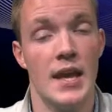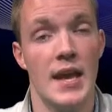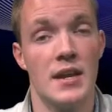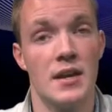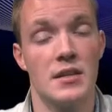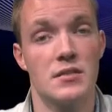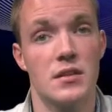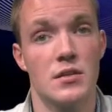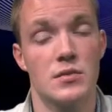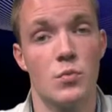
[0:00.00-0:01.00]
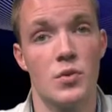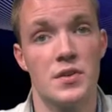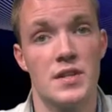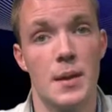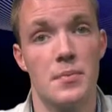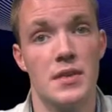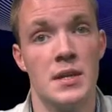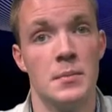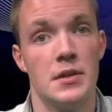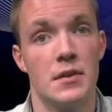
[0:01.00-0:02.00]
and I discussed more in depth the
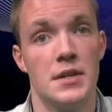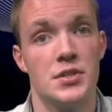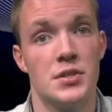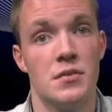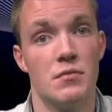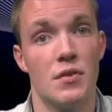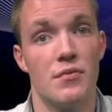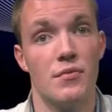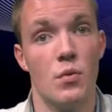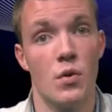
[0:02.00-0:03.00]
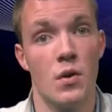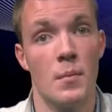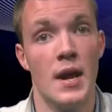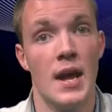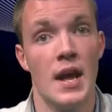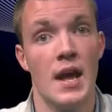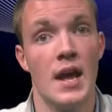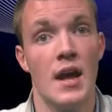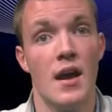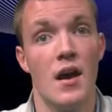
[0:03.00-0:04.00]
immigration reform
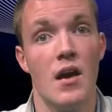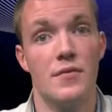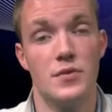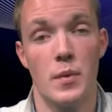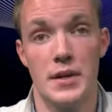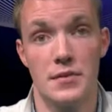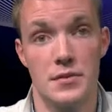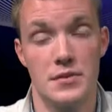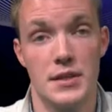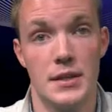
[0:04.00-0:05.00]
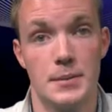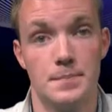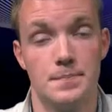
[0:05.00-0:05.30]
of 2013.